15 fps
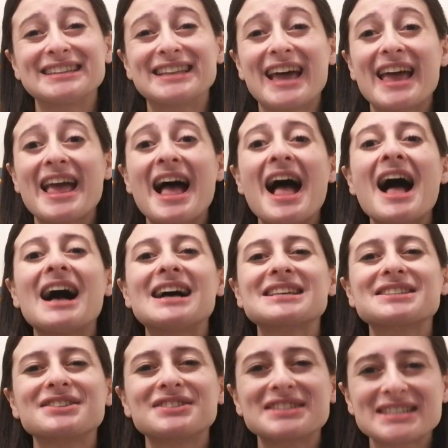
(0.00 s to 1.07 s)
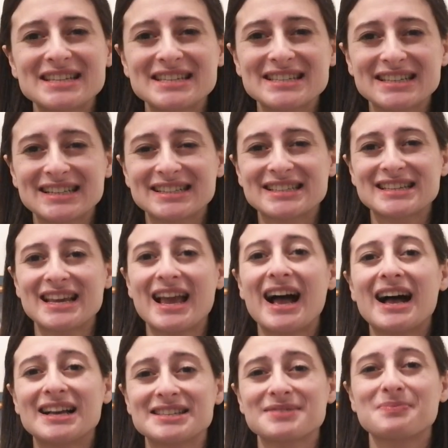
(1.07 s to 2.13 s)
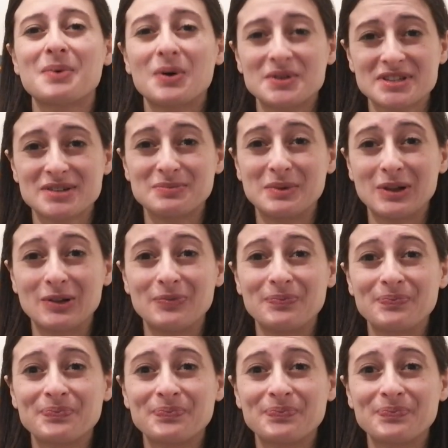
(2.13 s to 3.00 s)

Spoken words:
day, as consistently as possible.